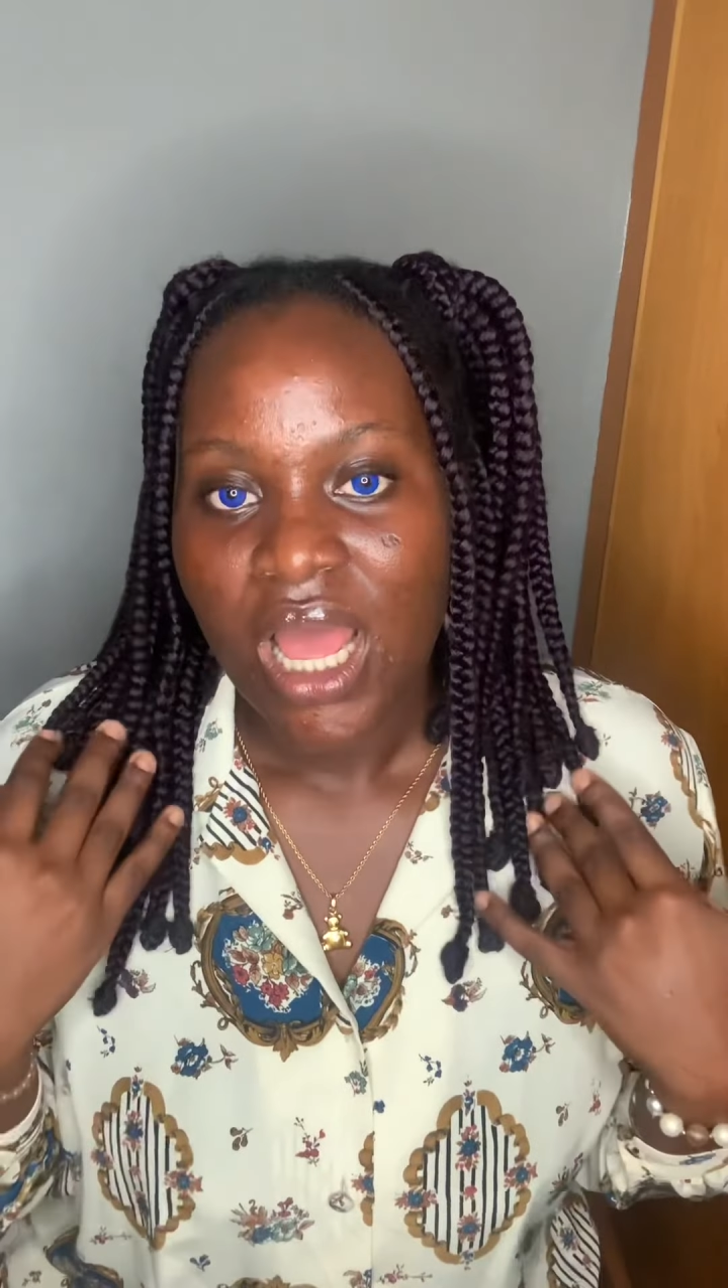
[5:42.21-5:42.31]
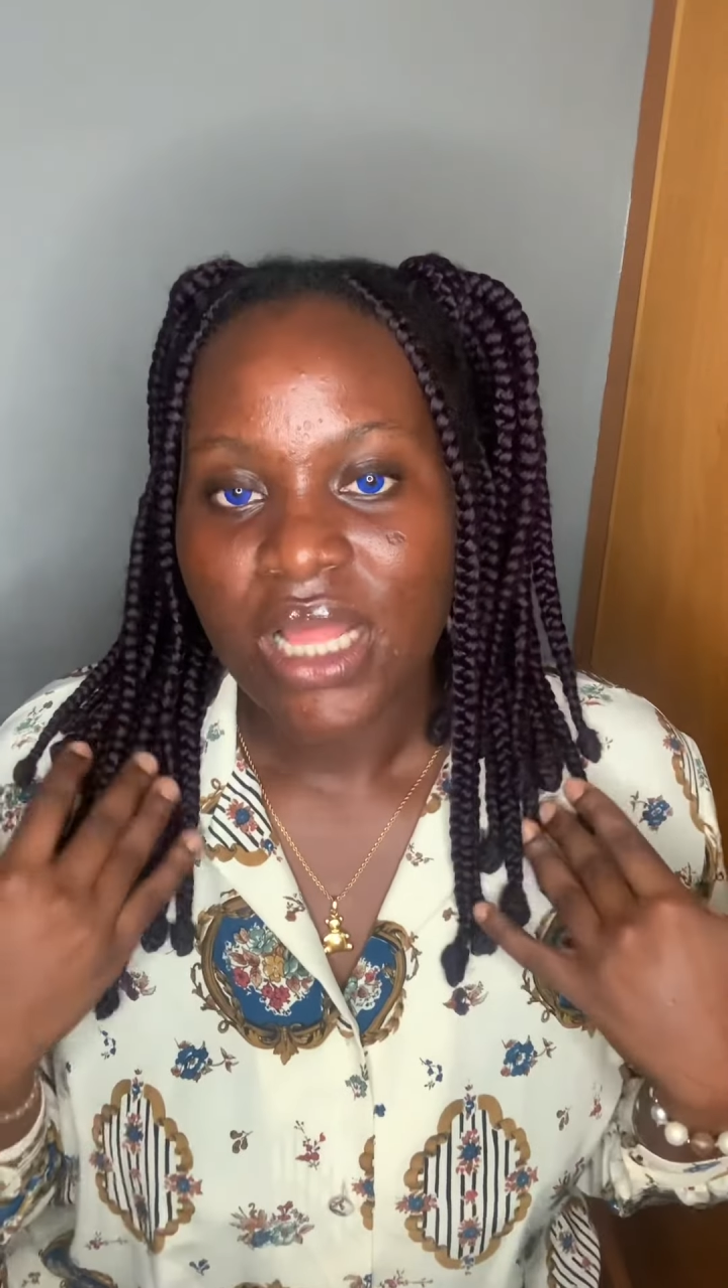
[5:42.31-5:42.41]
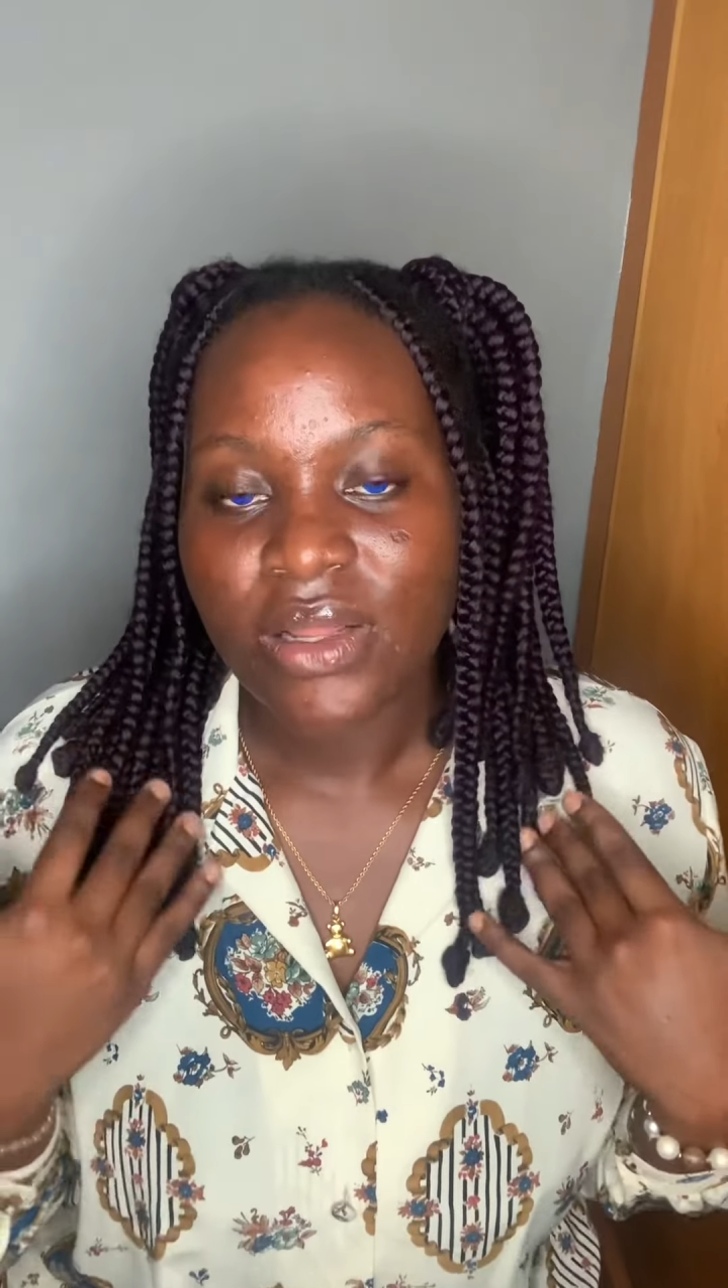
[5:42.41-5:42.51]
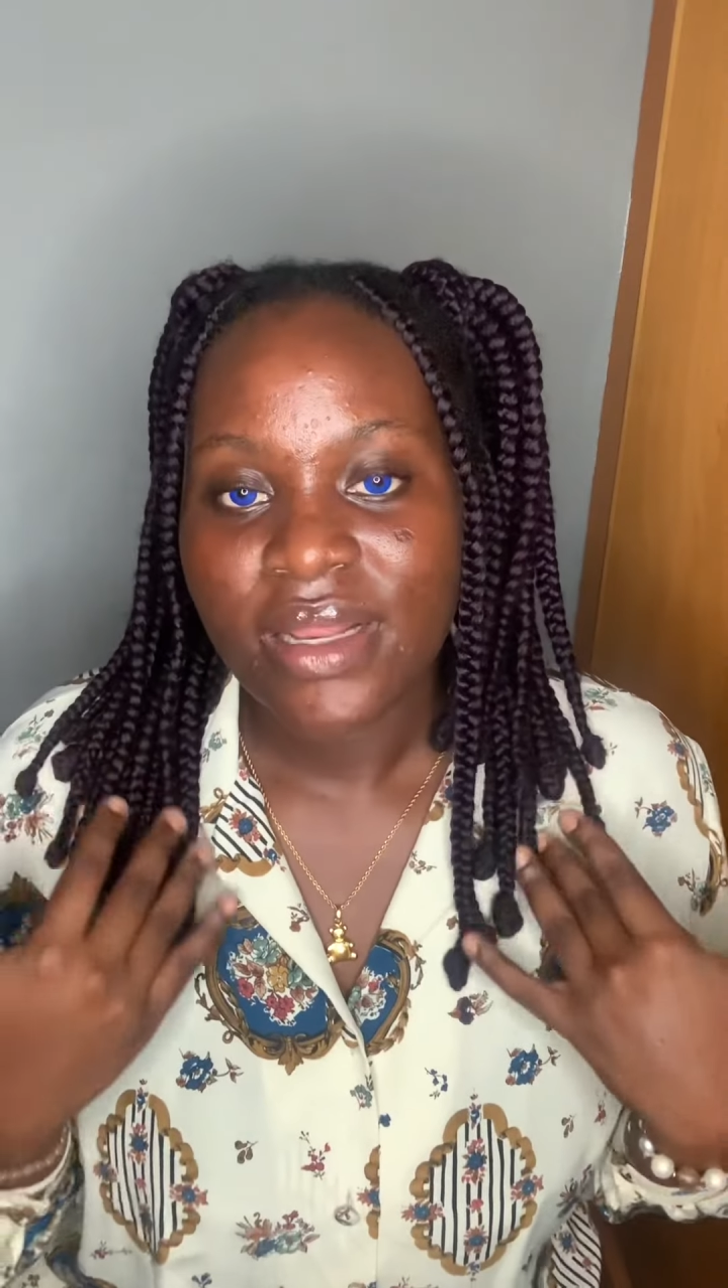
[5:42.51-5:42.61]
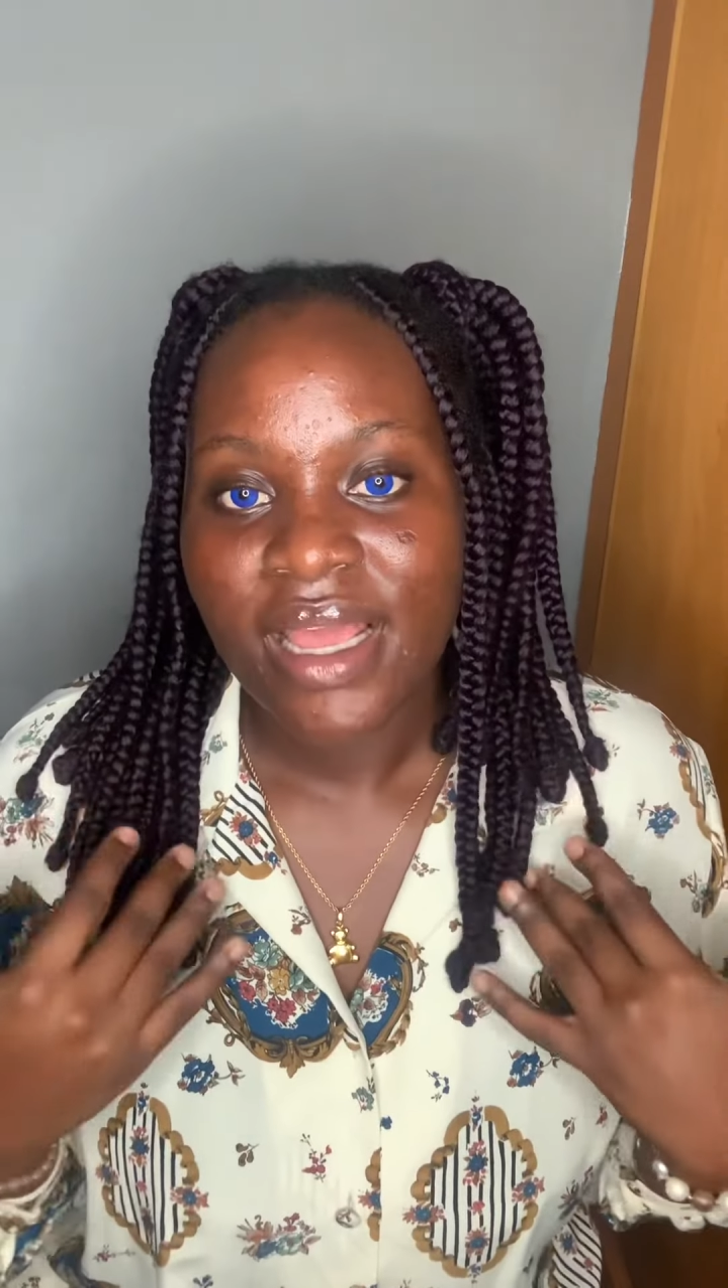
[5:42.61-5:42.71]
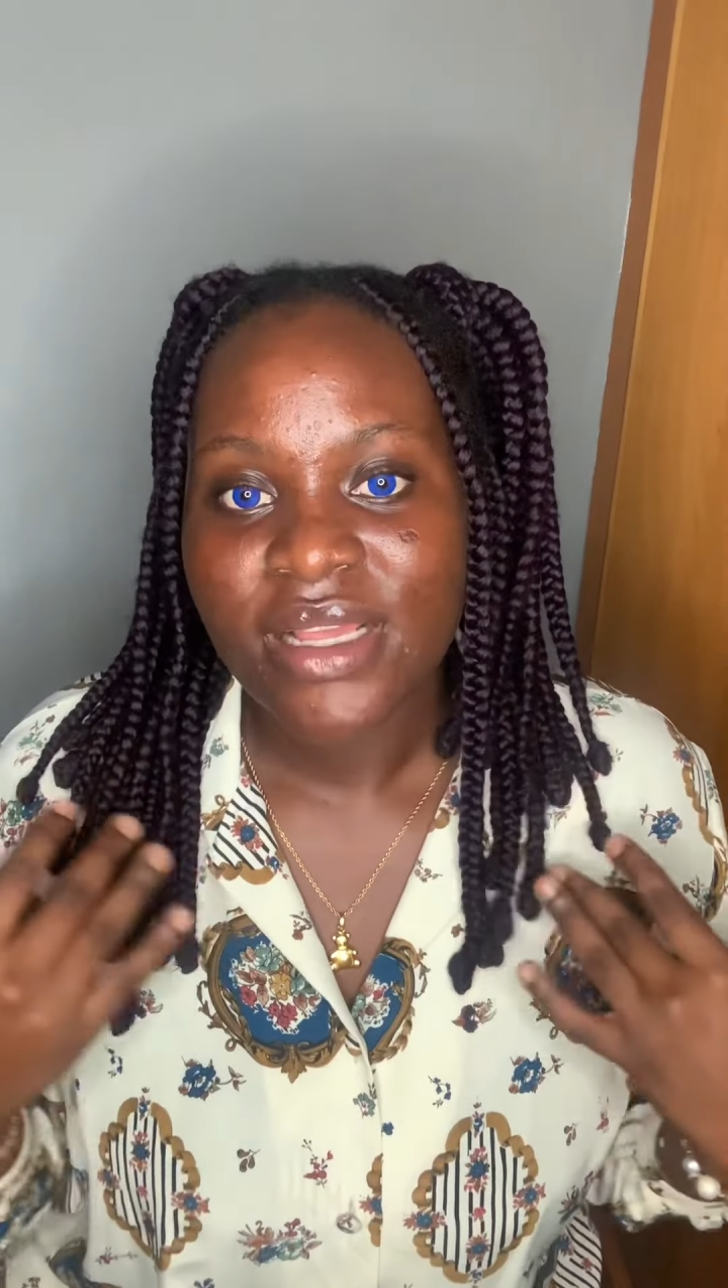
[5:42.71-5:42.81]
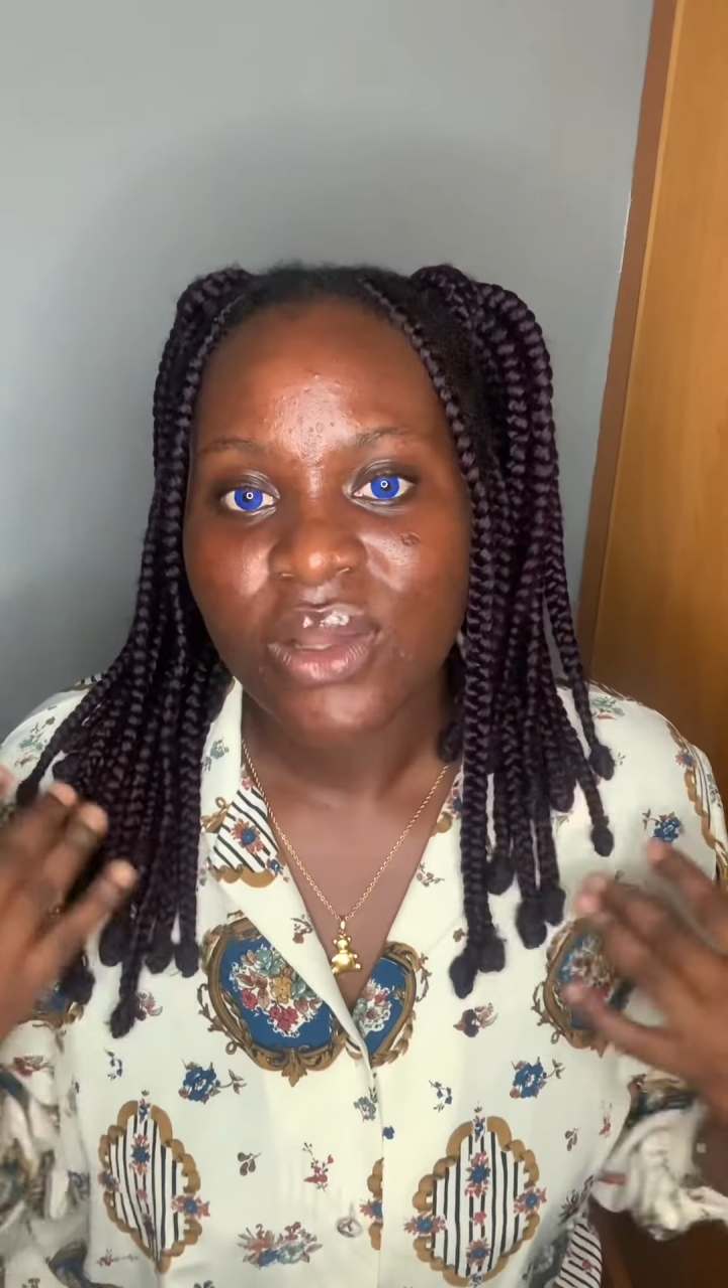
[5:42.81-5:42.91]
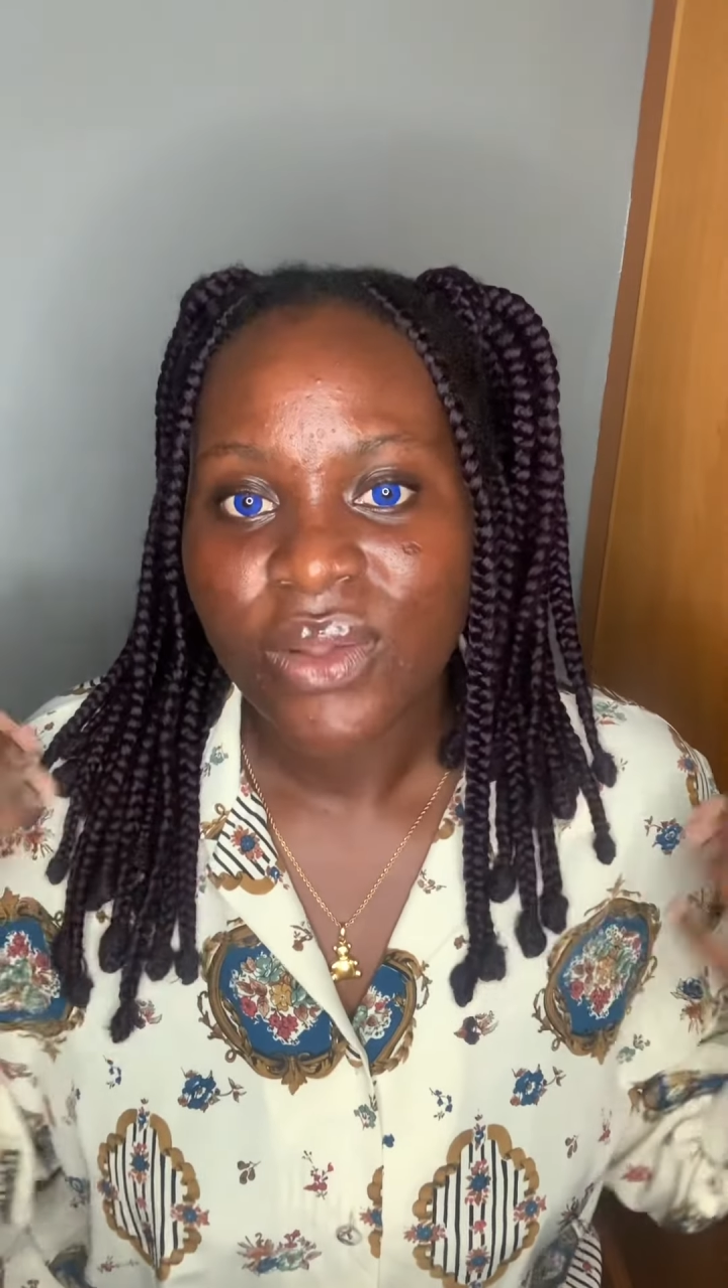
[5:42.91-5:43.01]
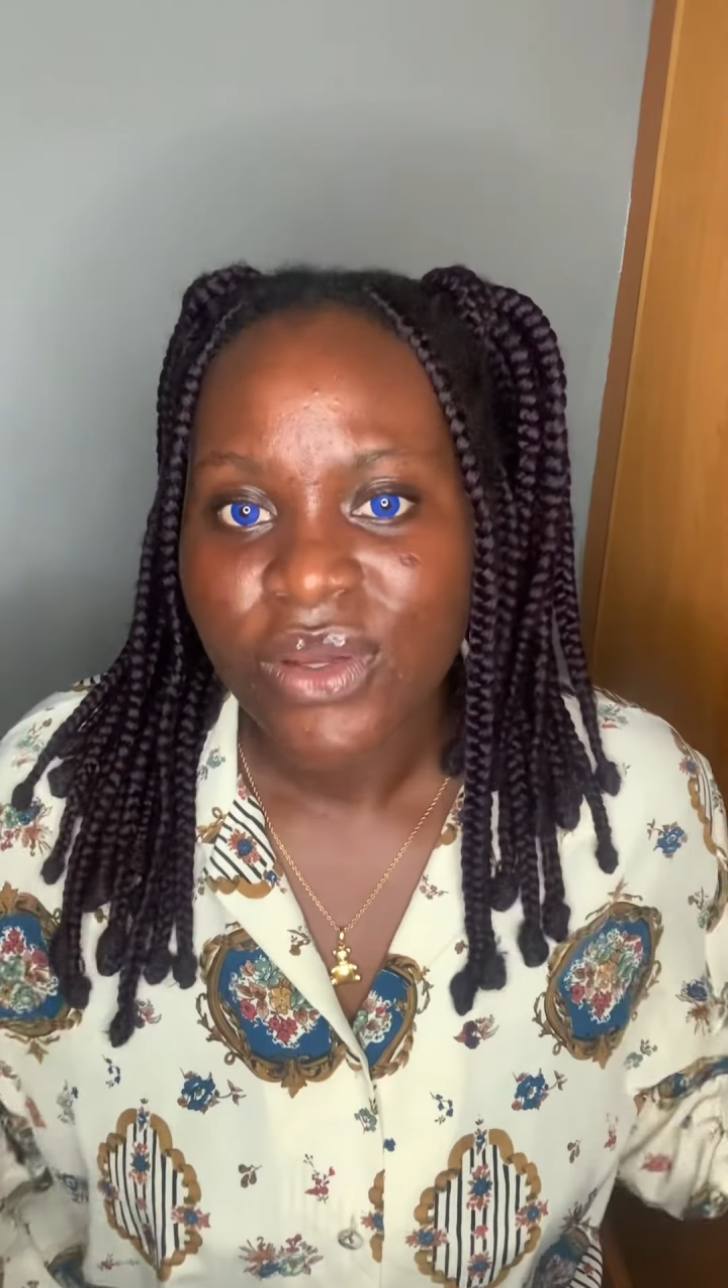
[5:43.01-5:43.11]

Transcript: And they're like,